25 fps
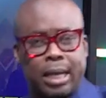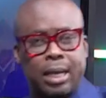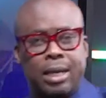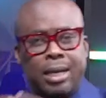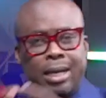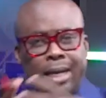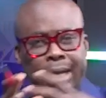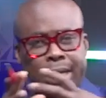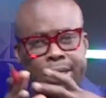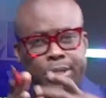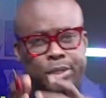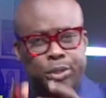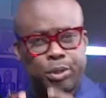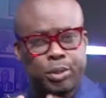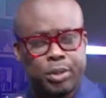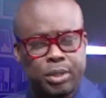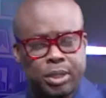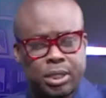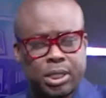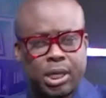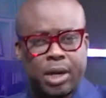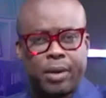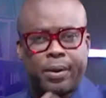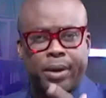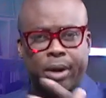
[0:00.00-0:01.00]
and
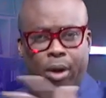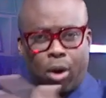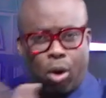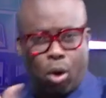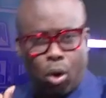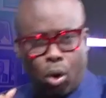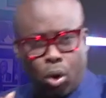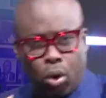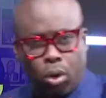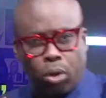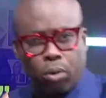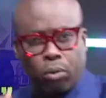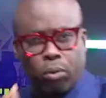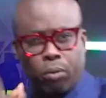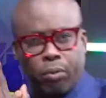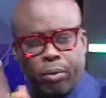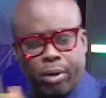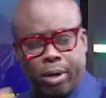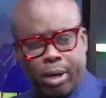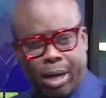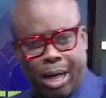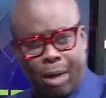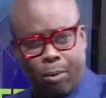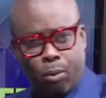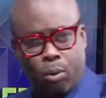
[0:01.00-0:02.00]
judiciary all
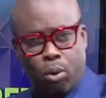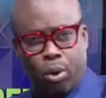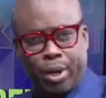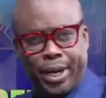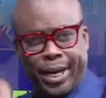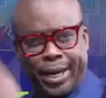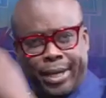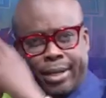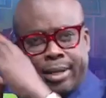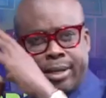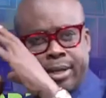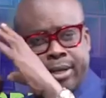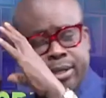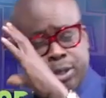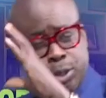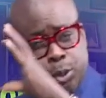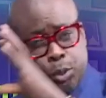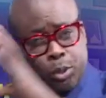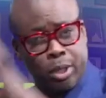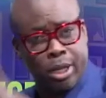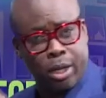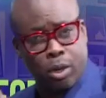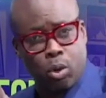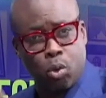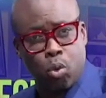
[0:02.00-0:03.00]
awarded to the
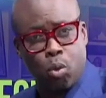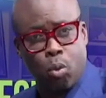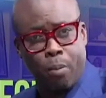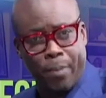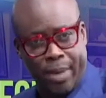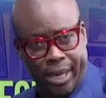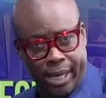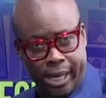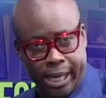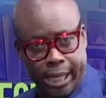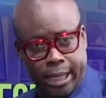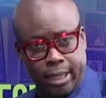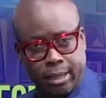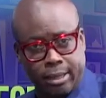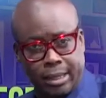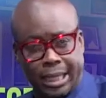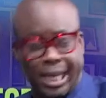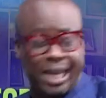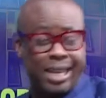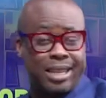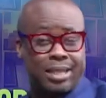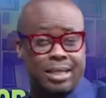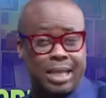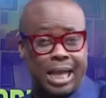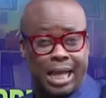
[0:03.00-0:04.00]
coup makers. And
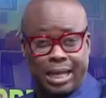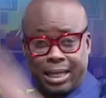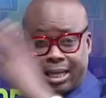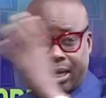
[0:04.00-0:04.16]
it's like that